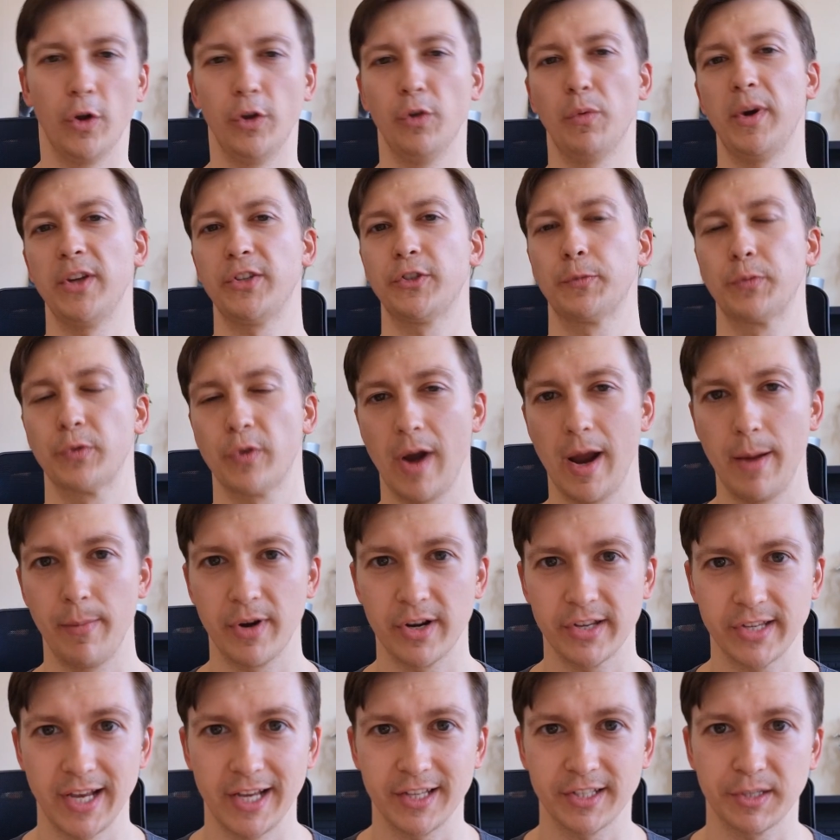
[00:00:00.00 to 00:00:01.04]
One of my
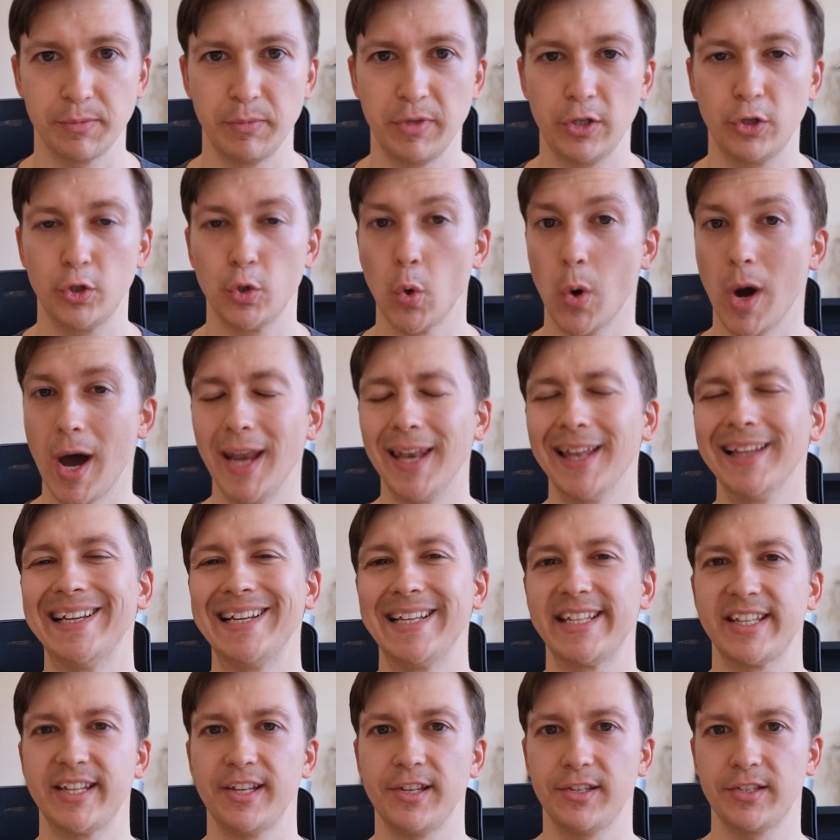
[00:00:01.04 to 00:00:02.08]
subscribers asked me to
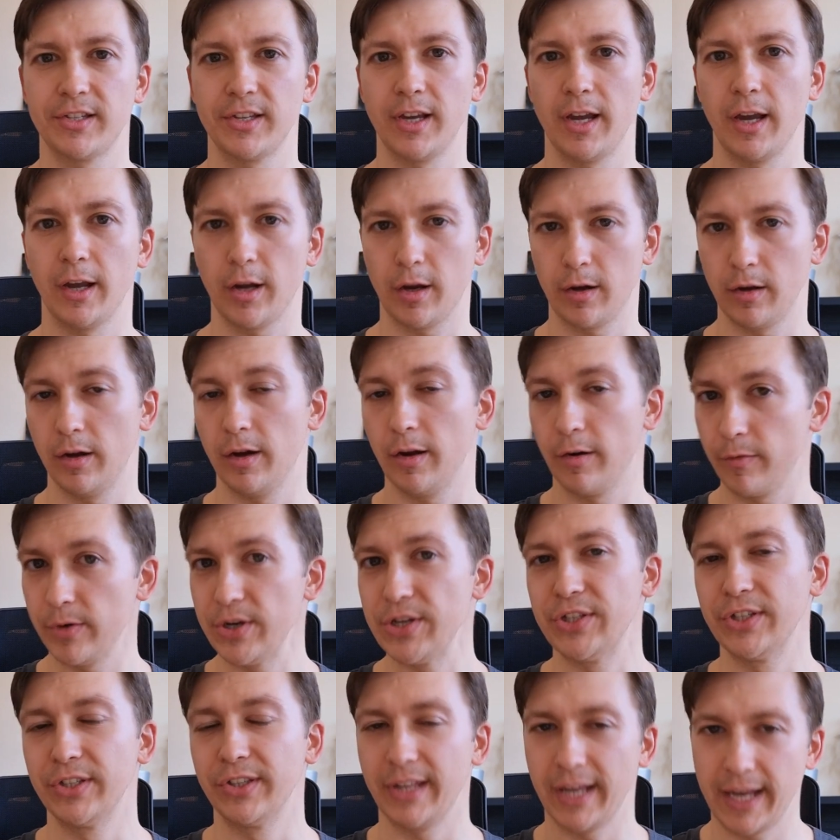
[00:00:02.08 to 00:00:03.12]
analyze his
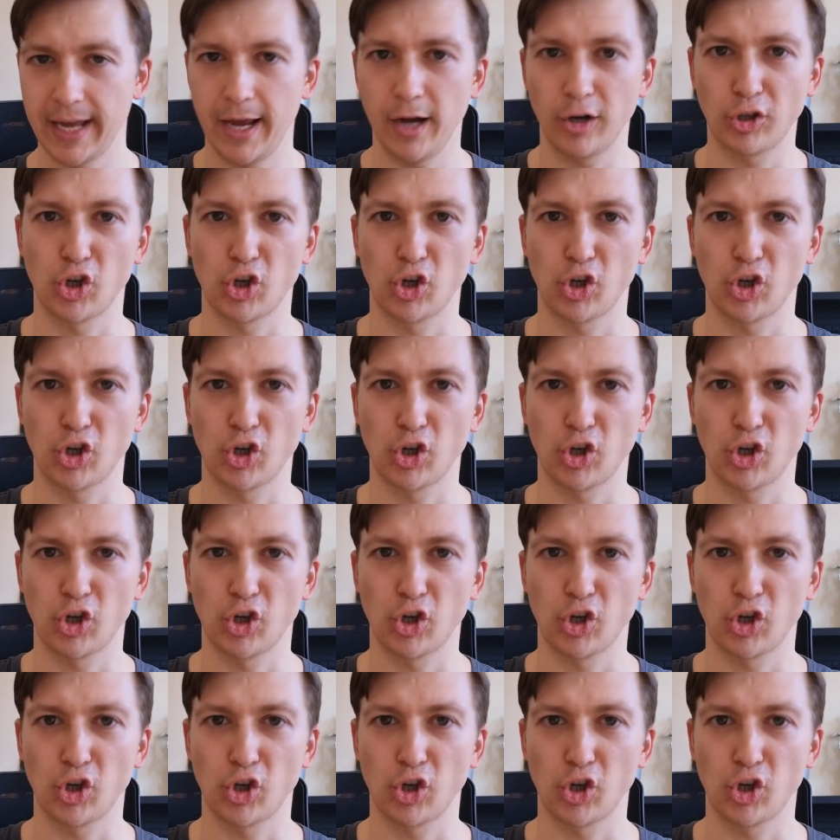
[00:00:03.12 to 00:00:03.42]
recent hair